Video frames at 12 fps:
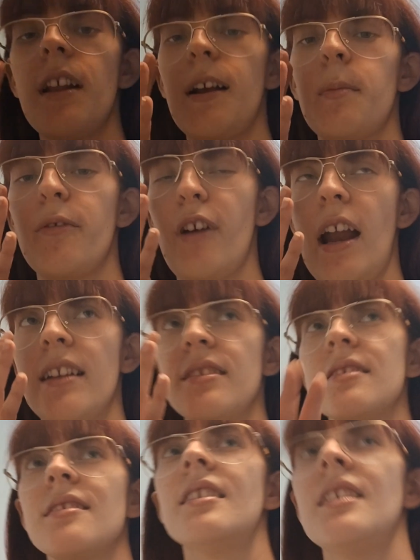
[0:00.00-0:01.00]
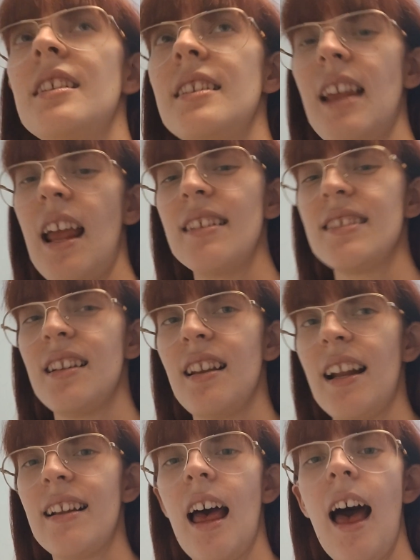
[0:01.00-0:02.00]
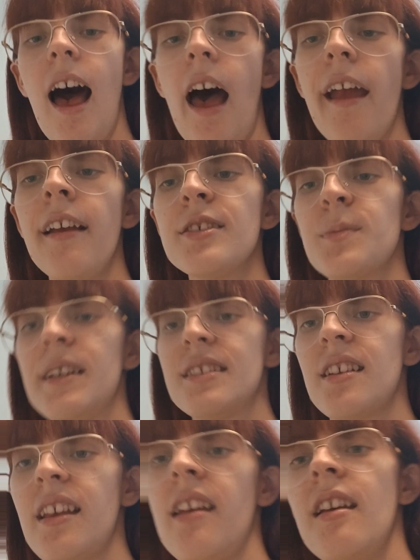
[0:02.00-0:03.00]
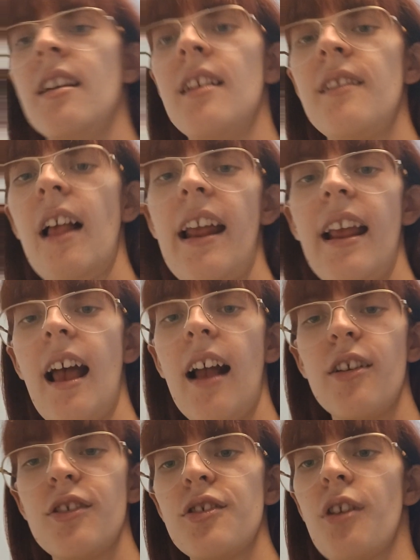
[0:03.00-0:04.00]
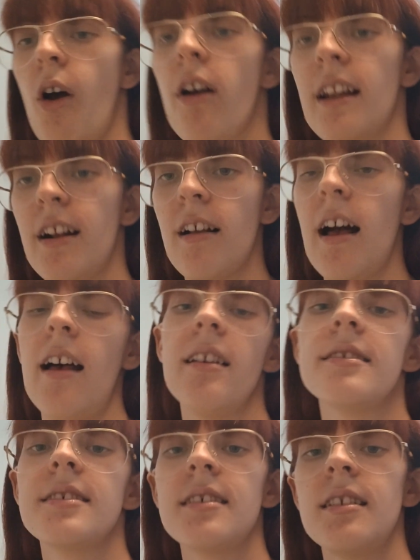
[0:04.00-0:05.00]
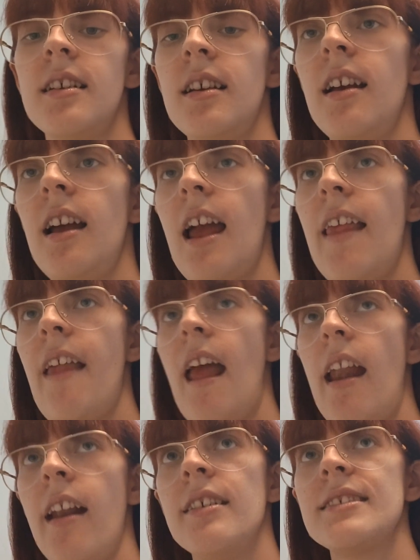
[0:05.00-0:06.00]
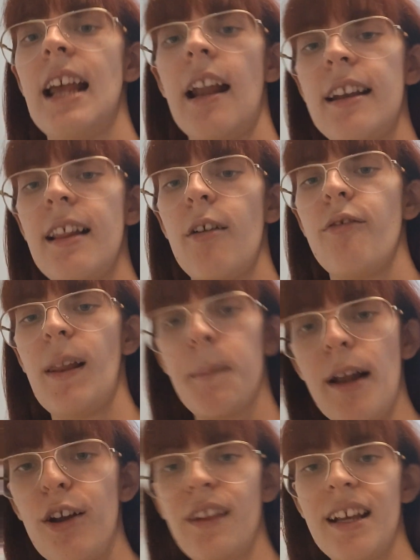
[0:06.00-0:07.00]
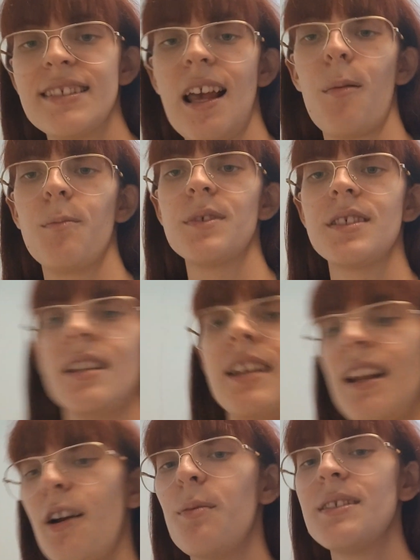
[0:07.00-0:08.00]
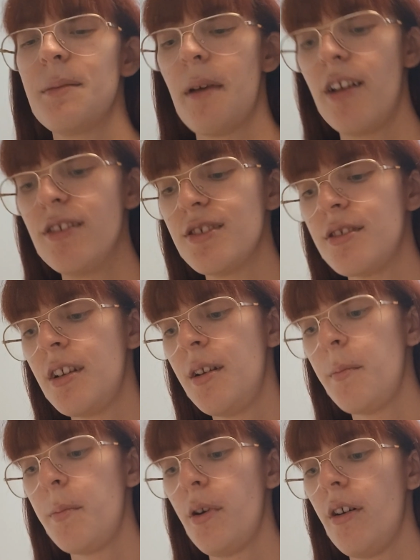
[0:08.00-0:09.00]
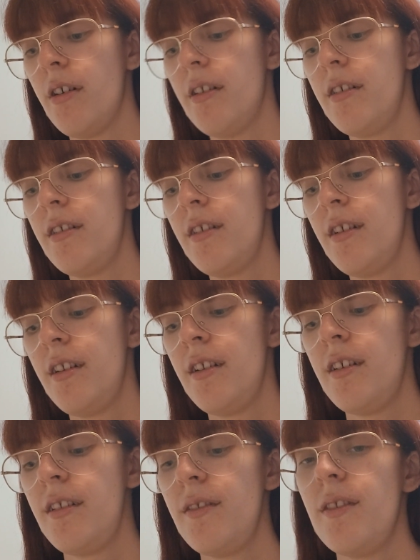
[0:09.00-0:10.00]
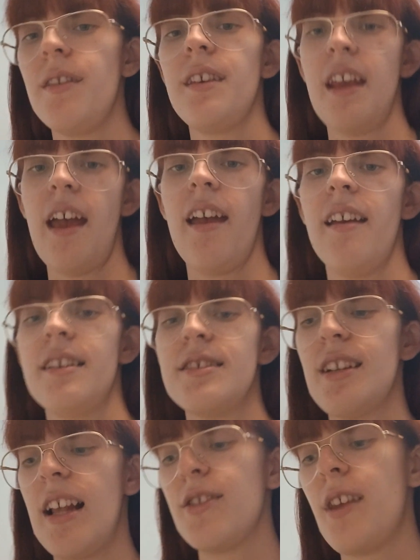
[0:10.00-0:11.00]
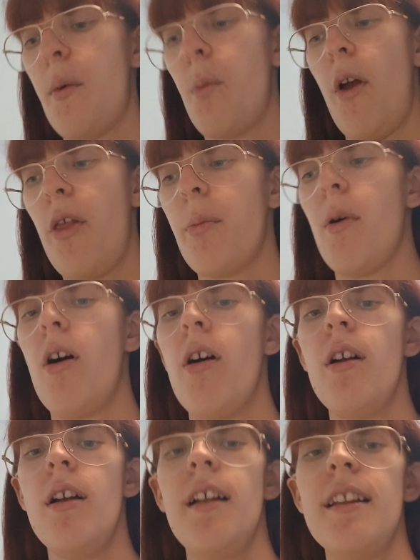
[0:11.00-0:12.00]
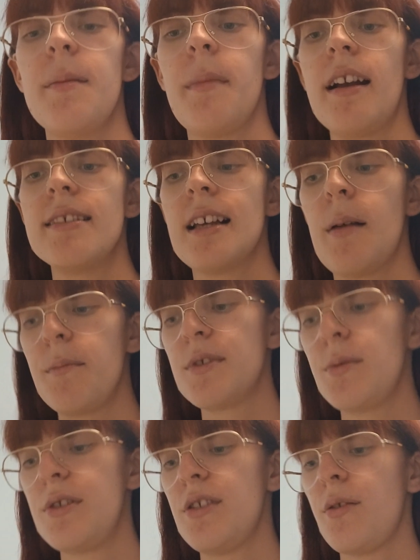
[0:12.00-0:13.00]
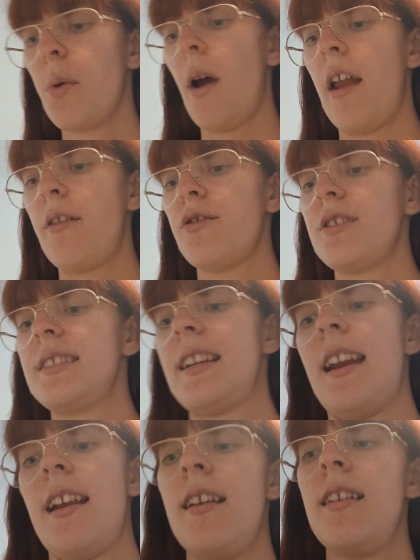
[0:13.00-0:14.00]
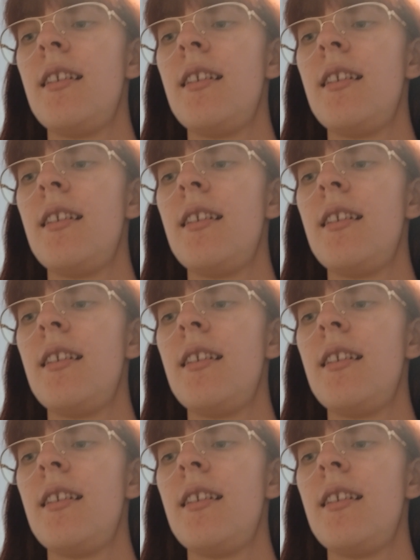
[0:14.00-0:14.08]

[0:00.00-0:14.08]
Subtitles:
my friends, theirs isn't like that high, so basically like I can just talk in a class and then say I did like really bad on the exams. Like obviously matters, but yeah, so that's like worth more than my exams, which is quite interesting.